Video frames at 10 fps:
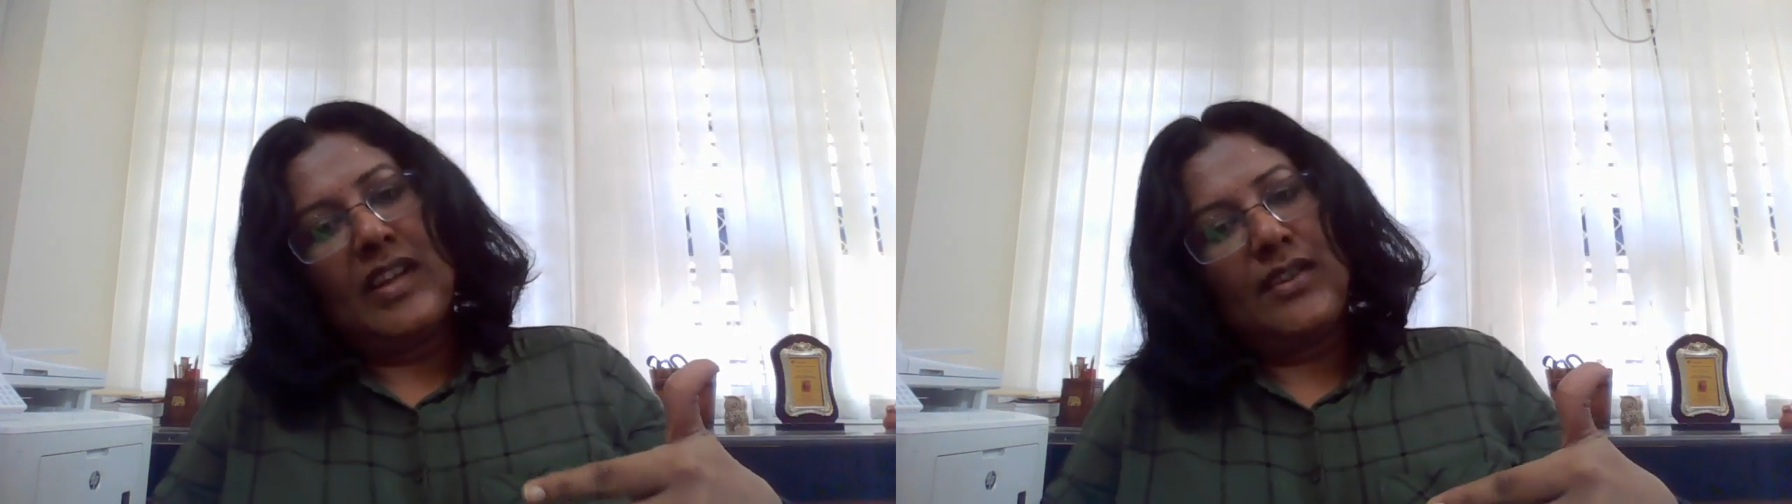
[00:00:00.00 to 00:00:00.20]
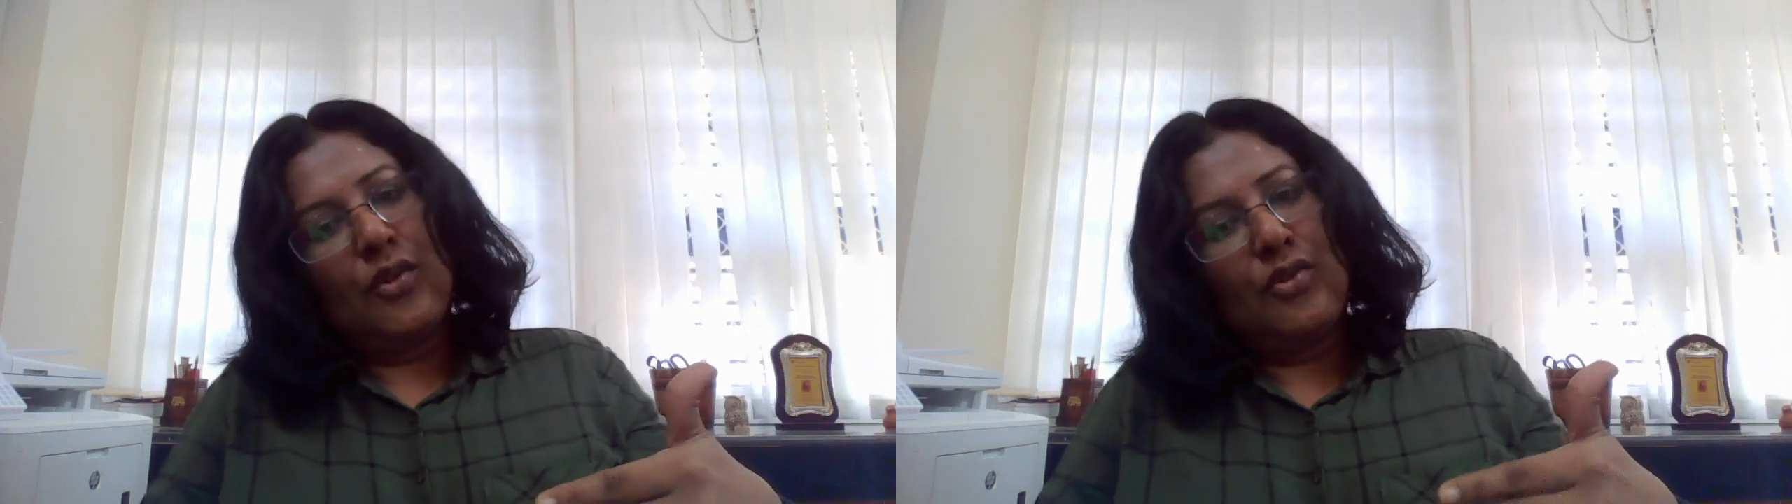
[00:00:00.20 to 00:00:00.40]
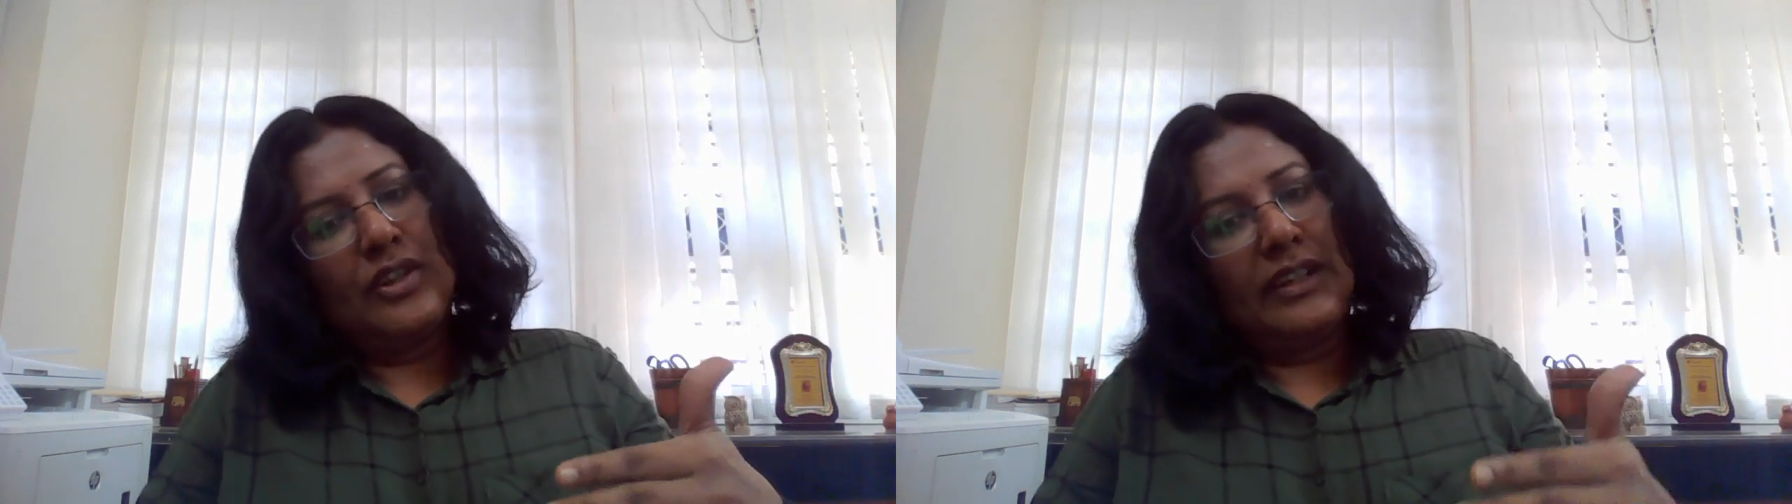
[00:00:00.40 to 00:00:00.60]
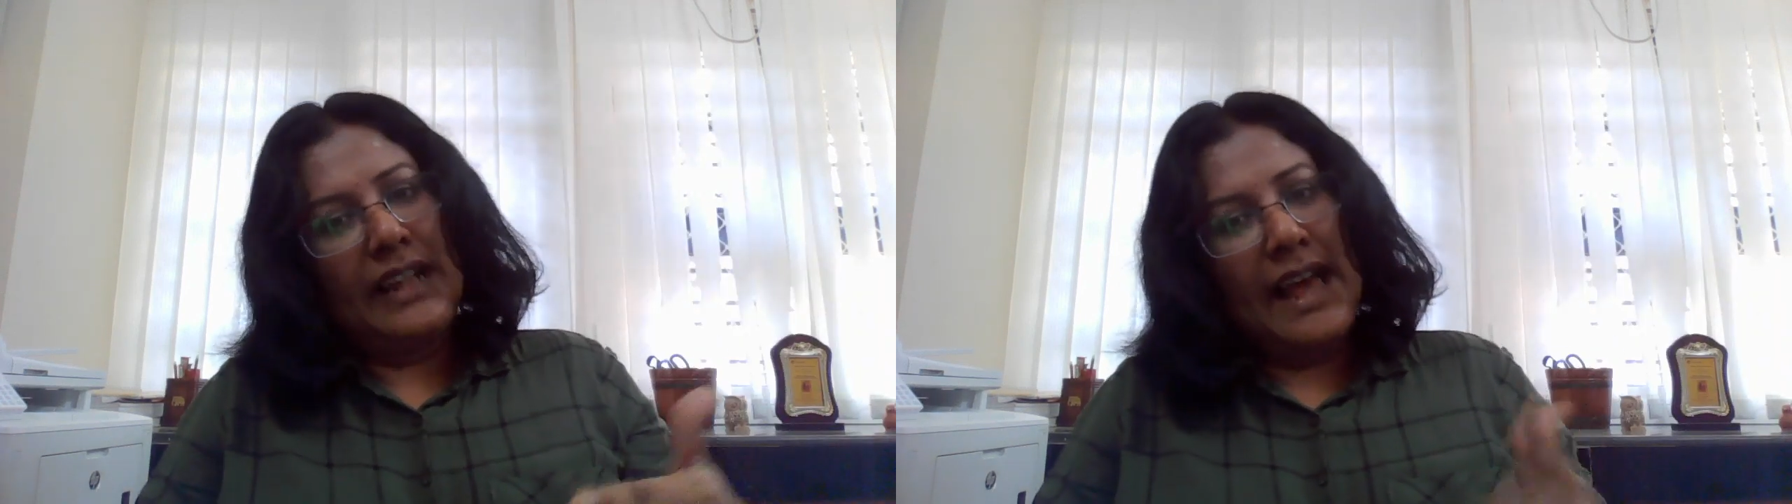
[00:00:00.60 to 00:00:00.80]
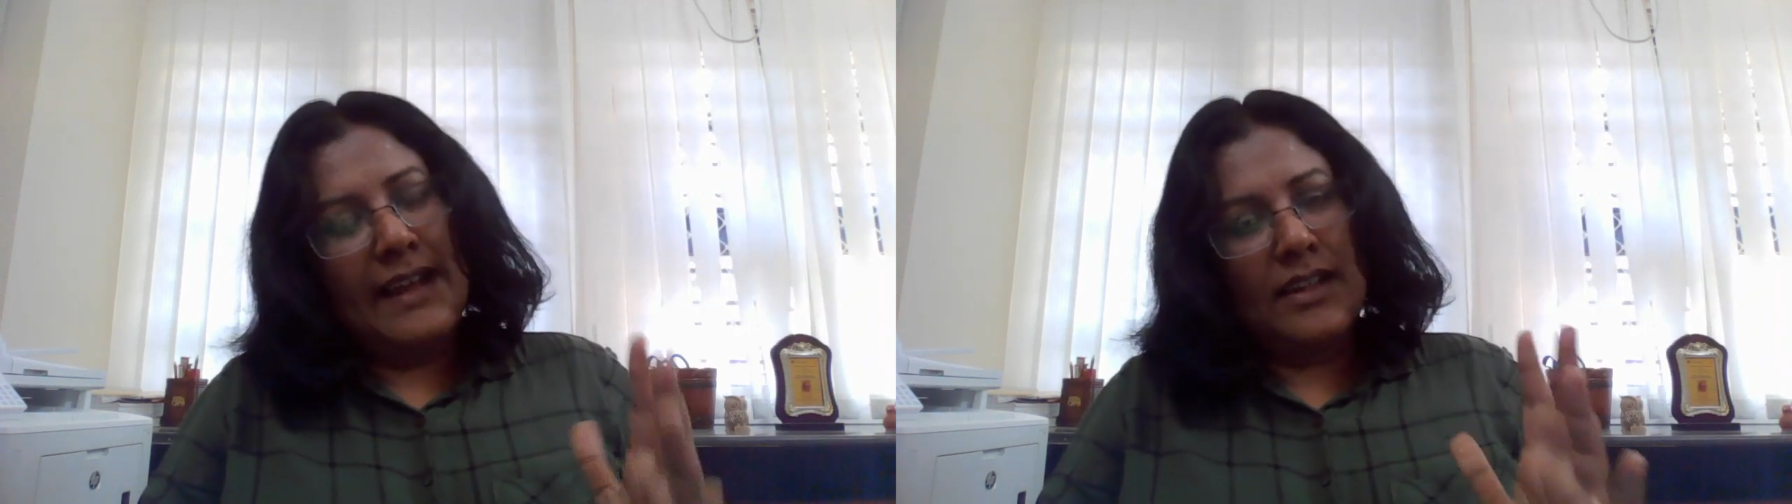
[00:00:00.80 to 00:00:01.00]
social
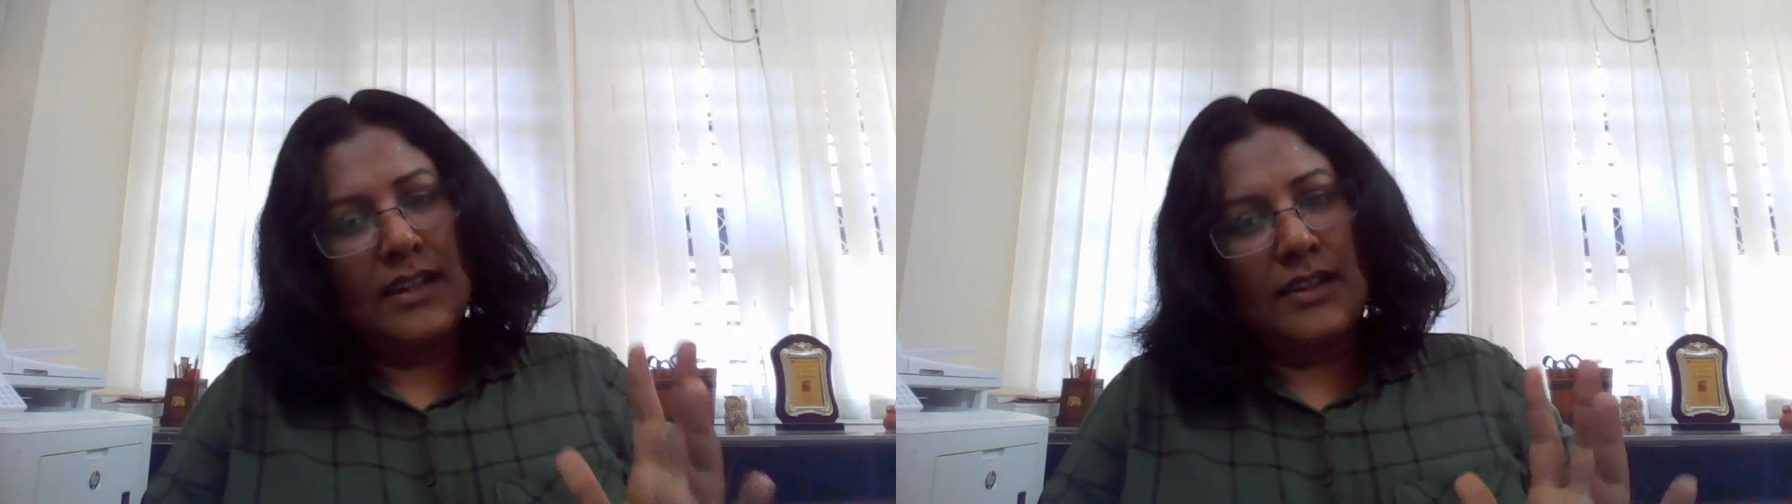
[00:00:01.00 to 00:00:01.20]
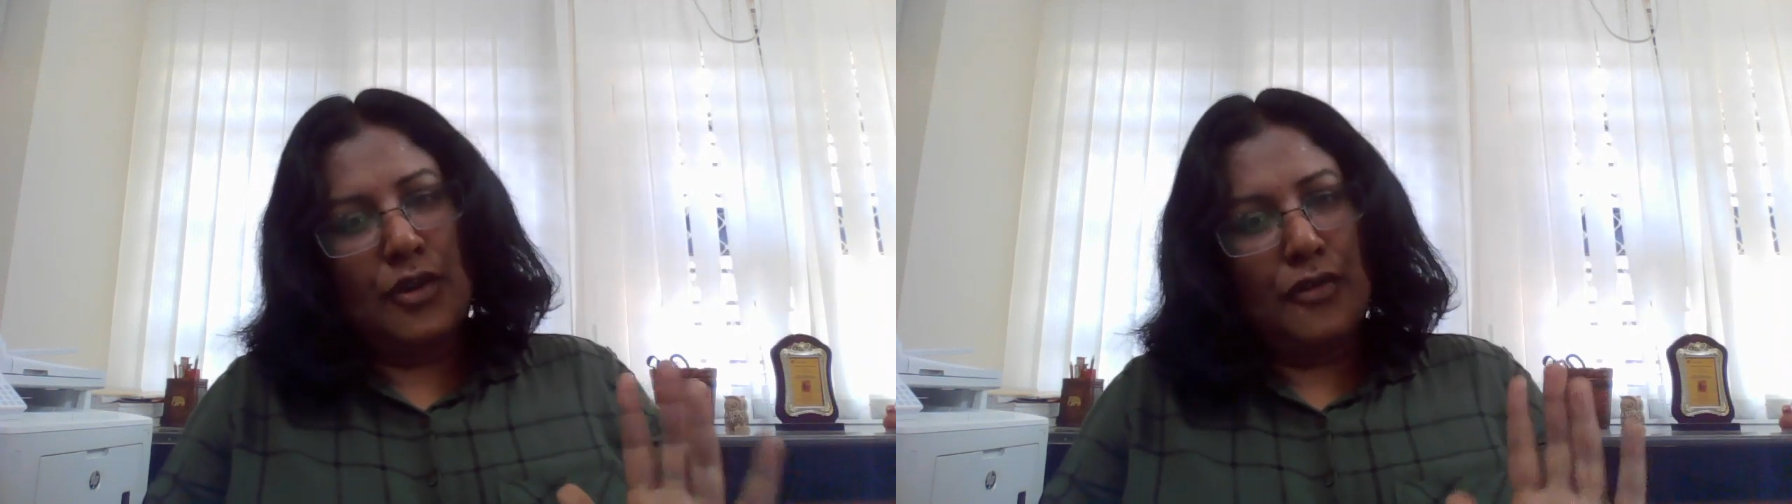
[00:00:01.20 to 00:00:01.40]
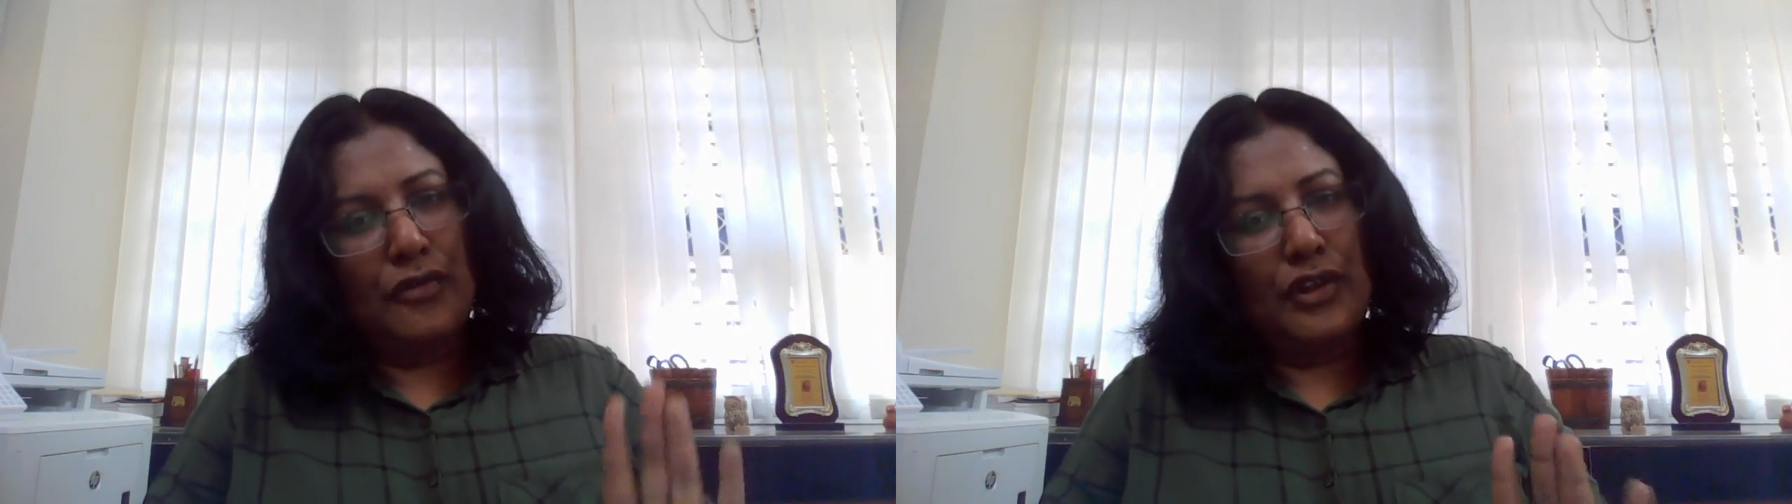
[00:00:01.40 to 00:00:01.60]
ladder. So if you